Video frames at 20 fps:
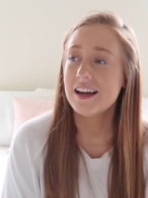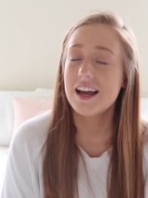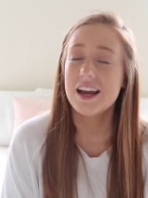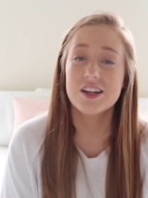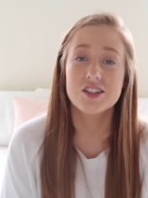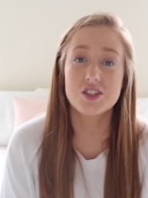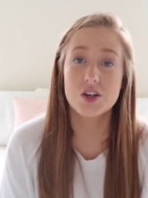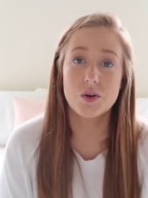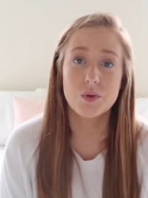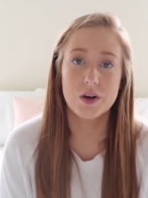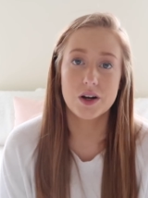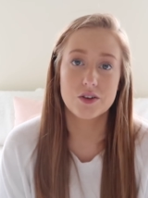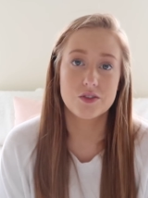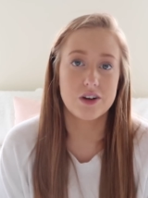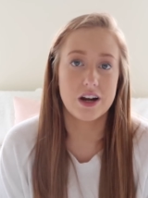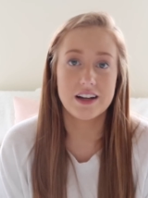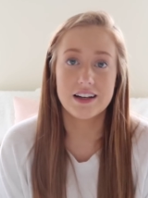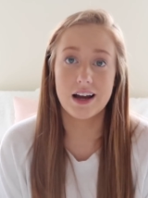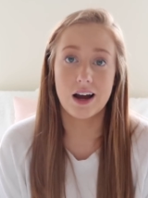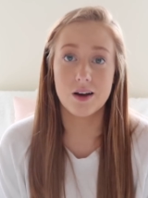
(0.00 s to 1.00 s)
it's so weird.
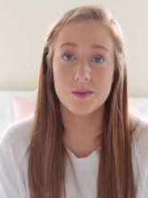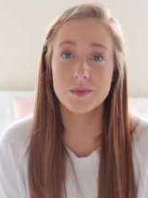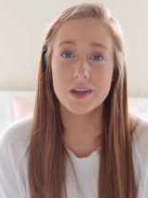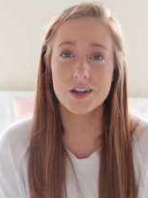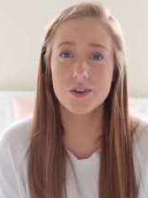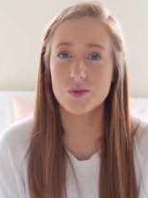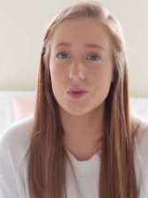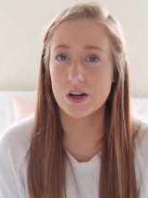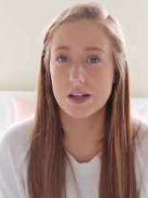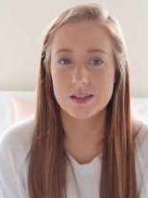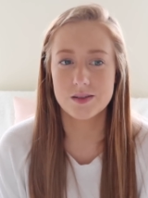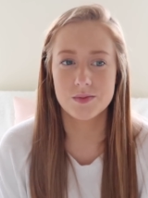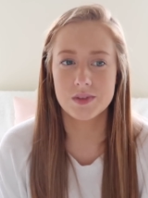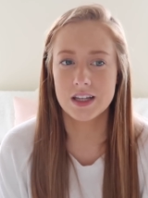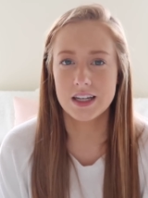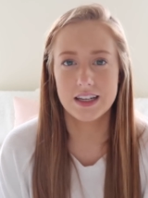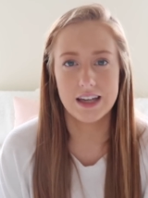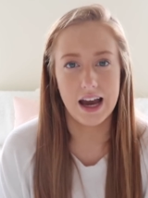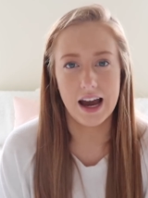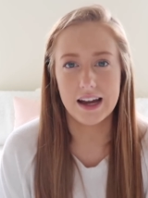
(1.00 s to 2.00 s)
Right now I'm like
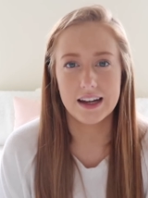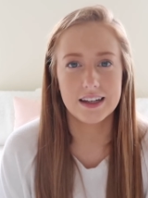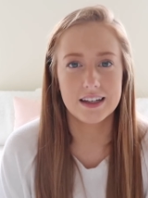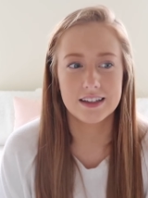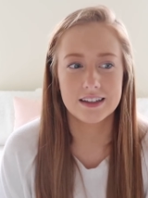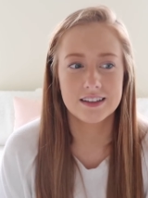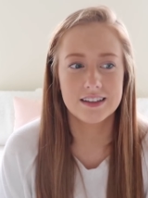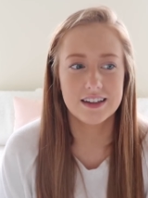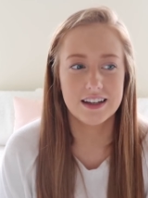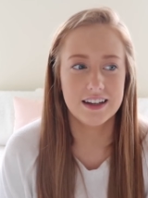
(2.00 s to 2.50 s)
randomly gagging,